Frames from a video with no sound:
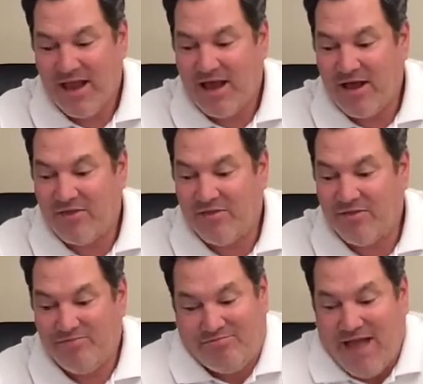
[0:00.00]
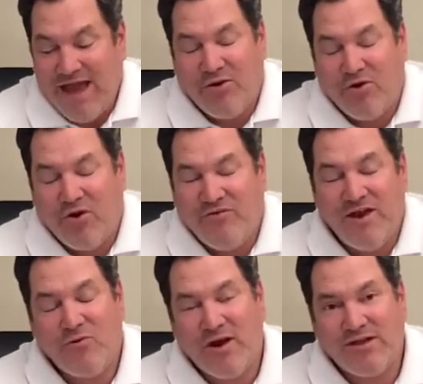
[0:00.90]
uh, I don't know of
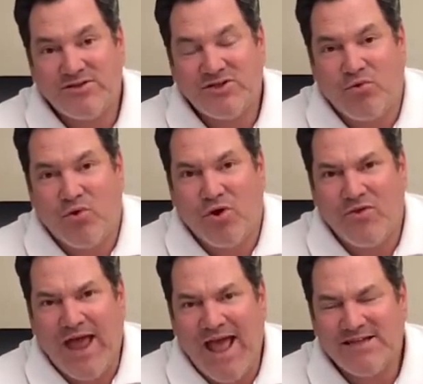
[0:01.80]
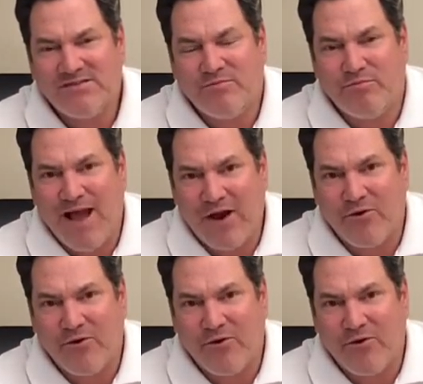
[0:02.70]
anyone else in the world that has my